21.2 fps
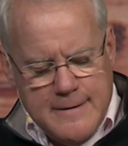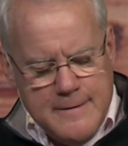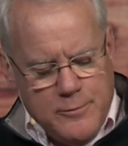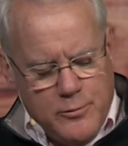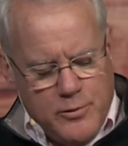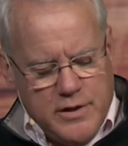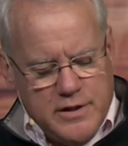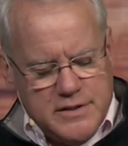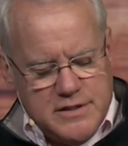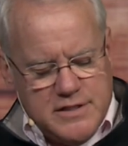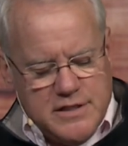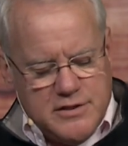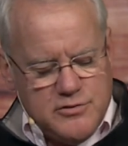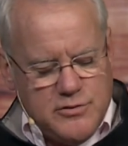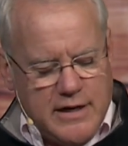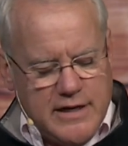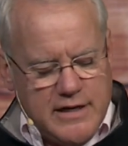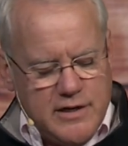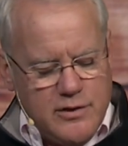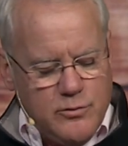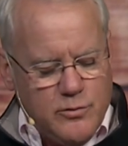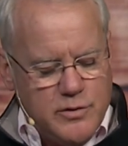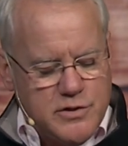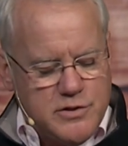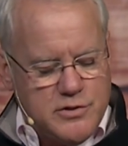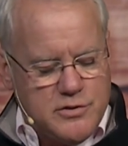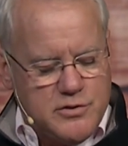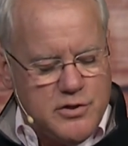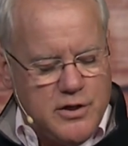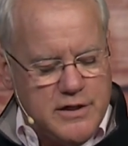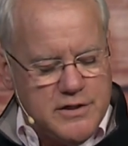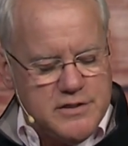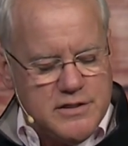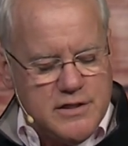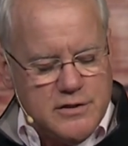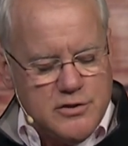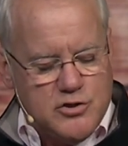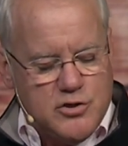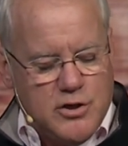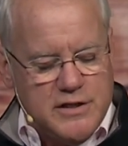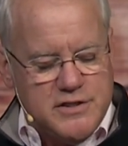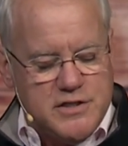Well, it says right here we're trust
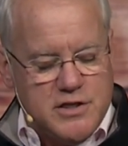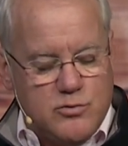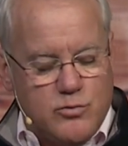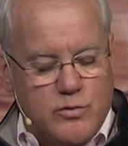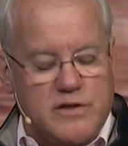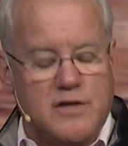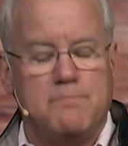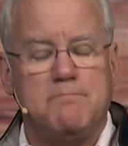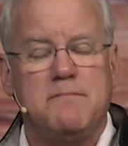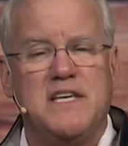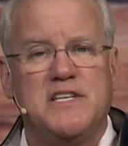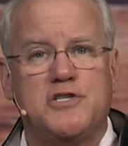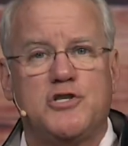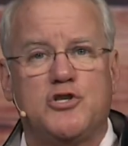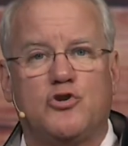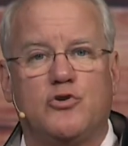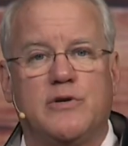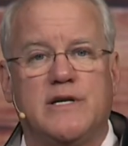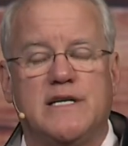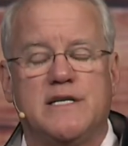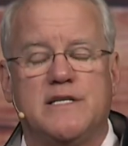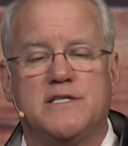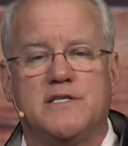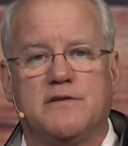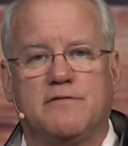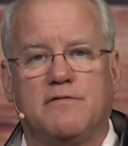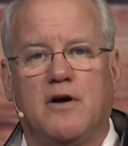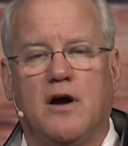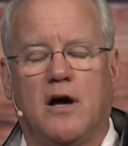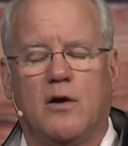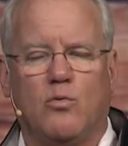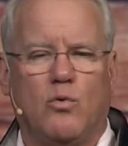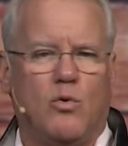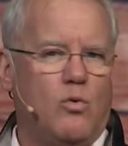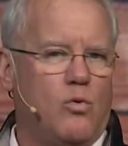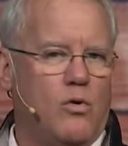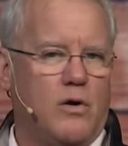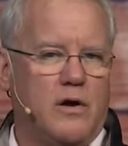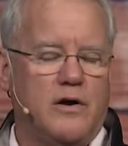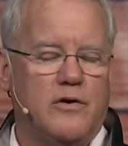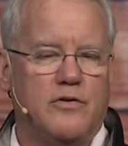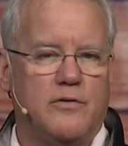and trusted with the mysteries of God. Well,
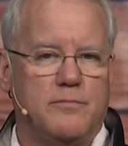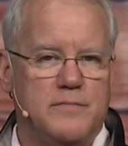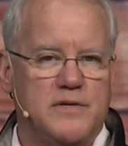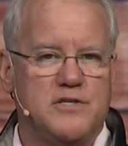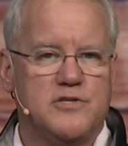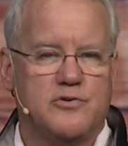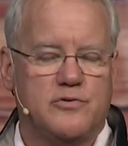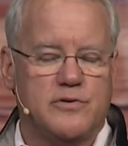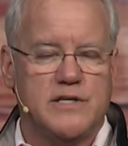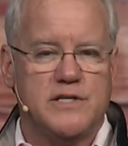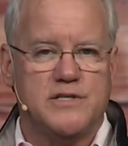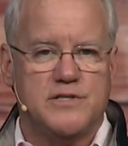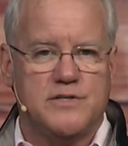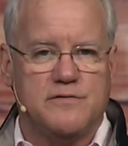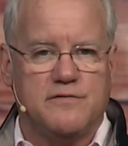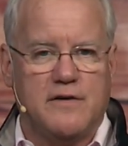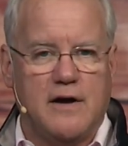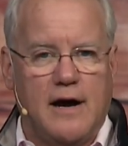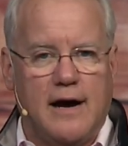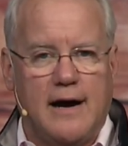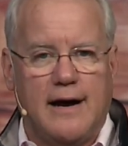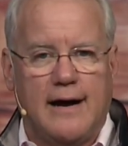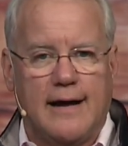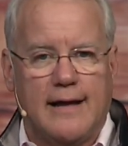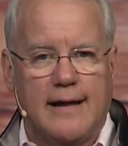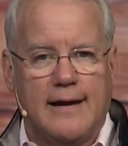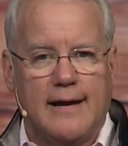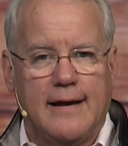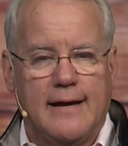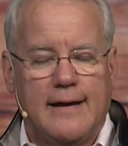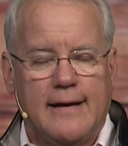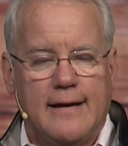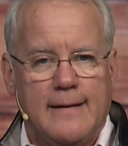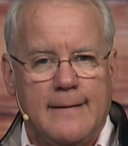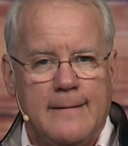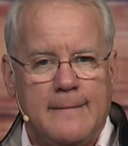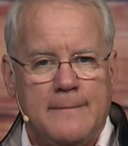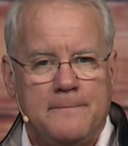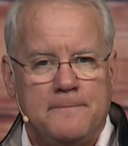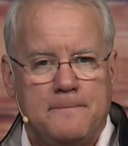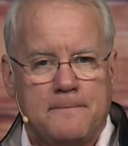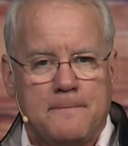what are the mysteries of God?
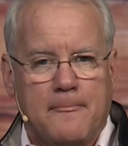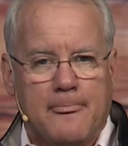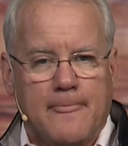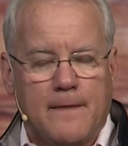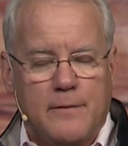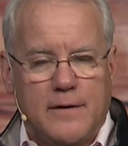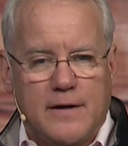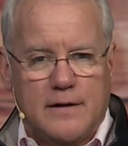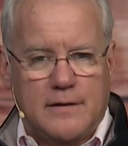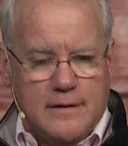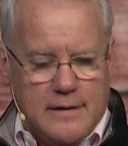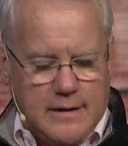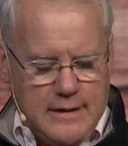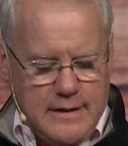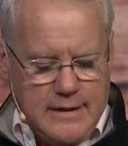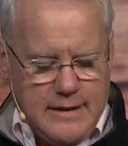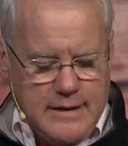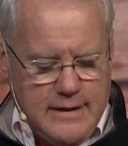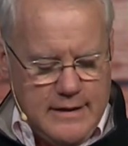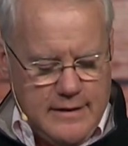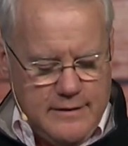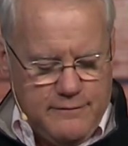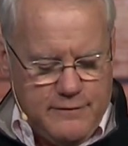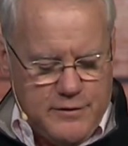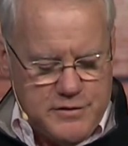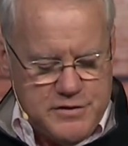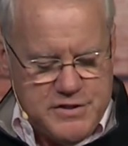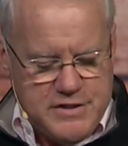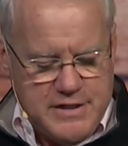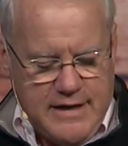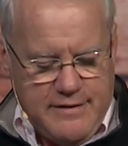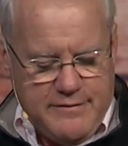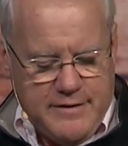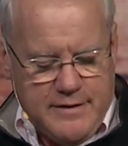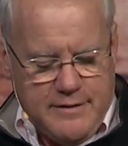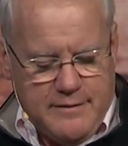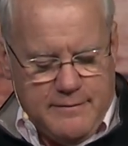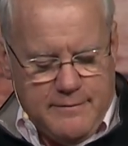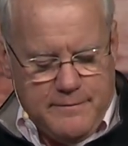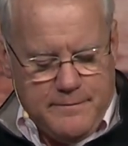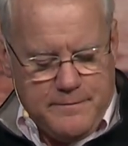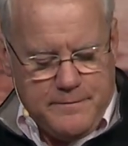Well, in verse 7
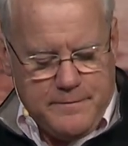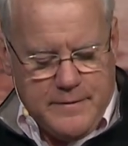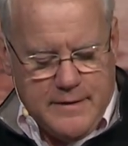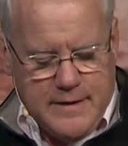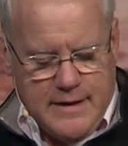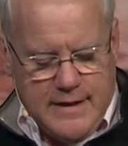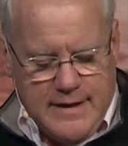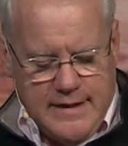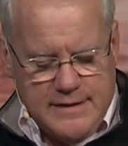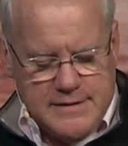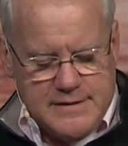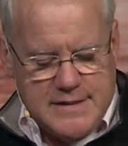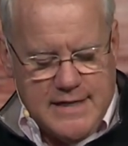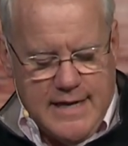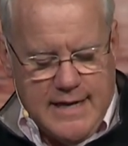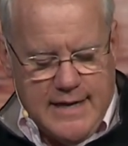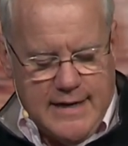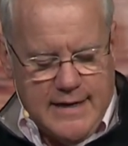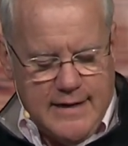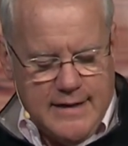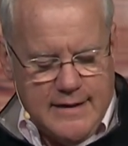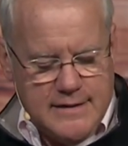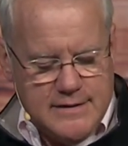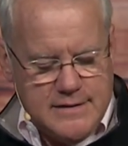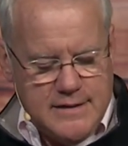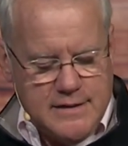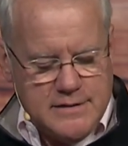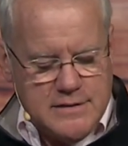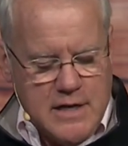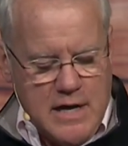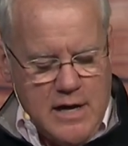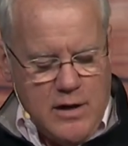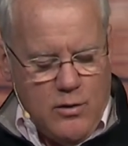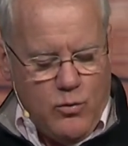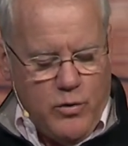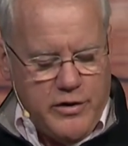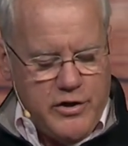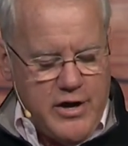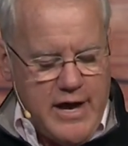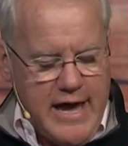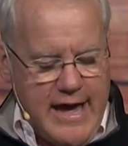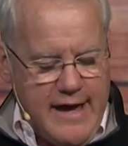hints at it. It says, What
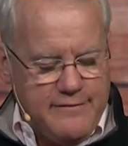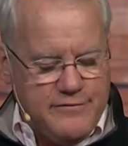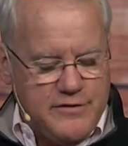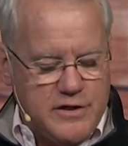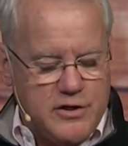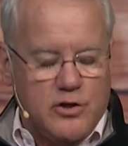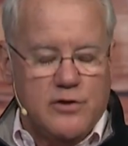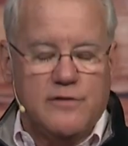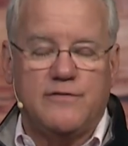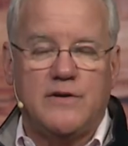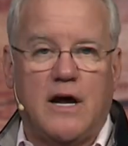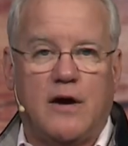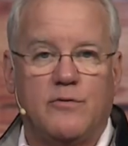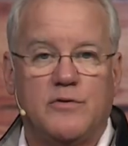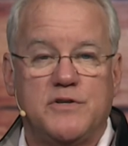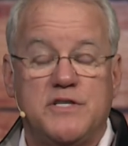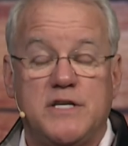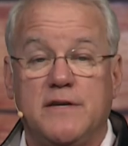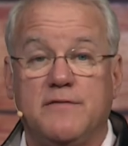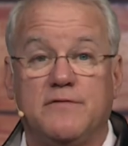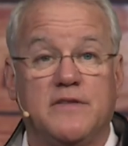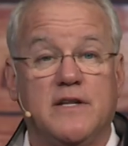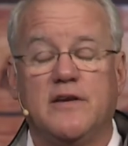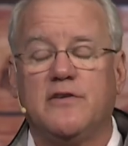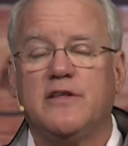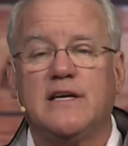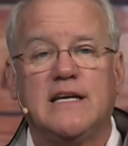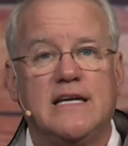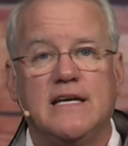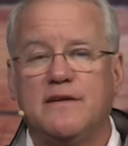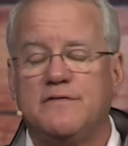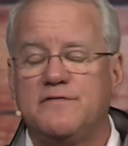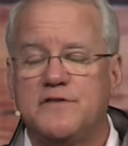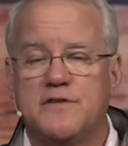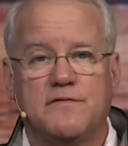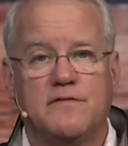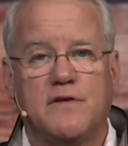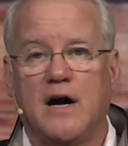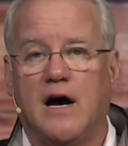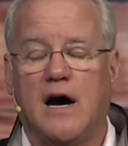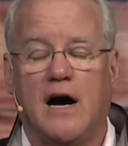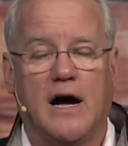do you have that you have not received? They're the gifts
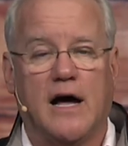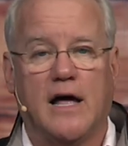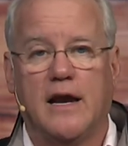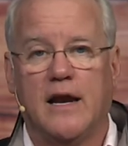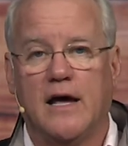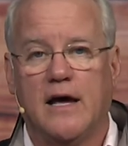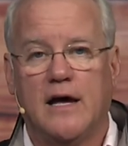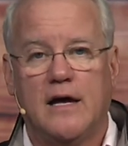of God.